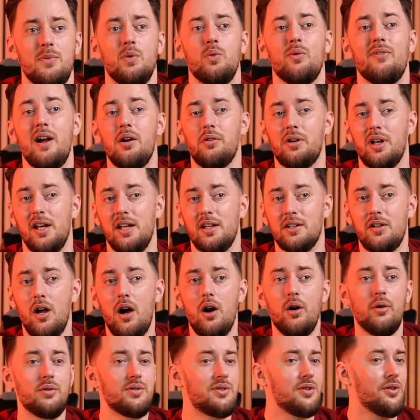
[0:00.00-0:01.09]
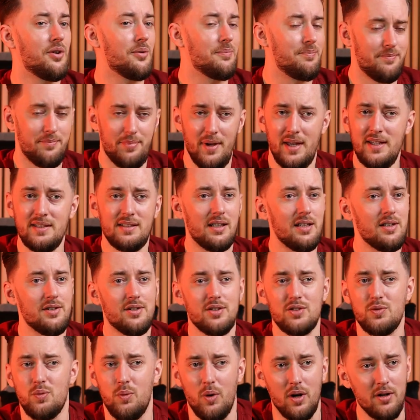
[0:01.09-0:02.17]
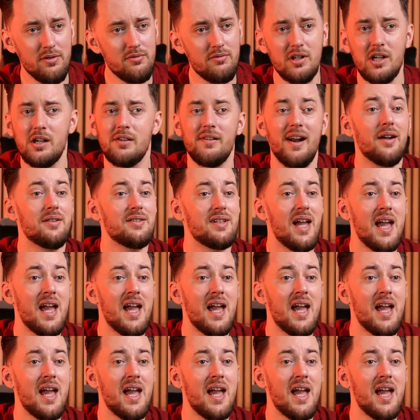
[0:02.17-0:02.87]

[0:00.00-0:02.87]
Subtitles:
Without clear goals, you're basically just wandering around